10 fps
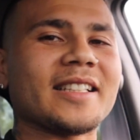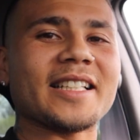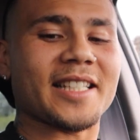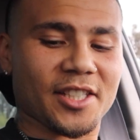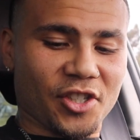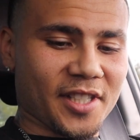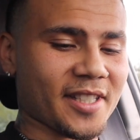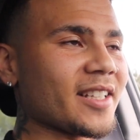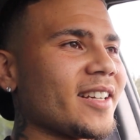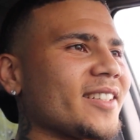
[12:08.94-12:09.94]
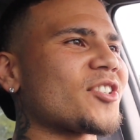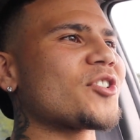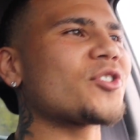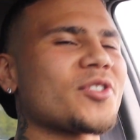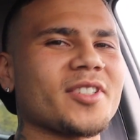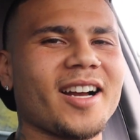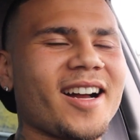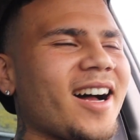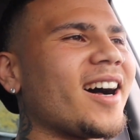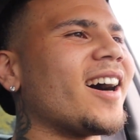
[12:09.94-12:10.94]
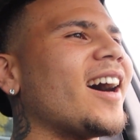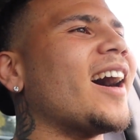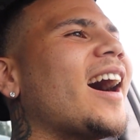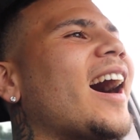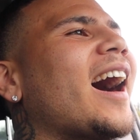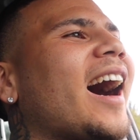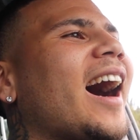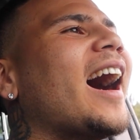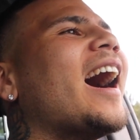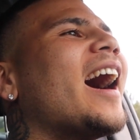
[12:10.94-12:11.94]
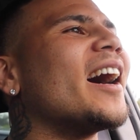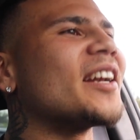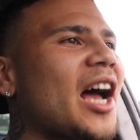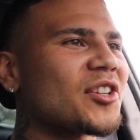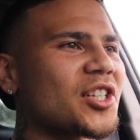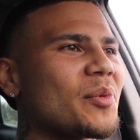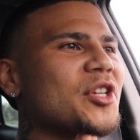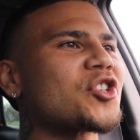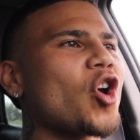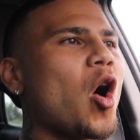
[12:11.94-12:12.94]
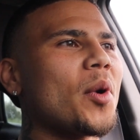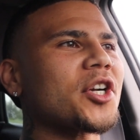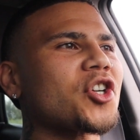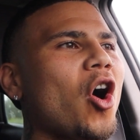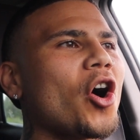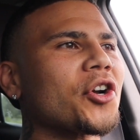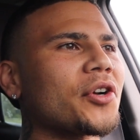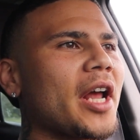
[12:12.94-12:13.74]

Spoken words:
This is just now it's gonna be so much harder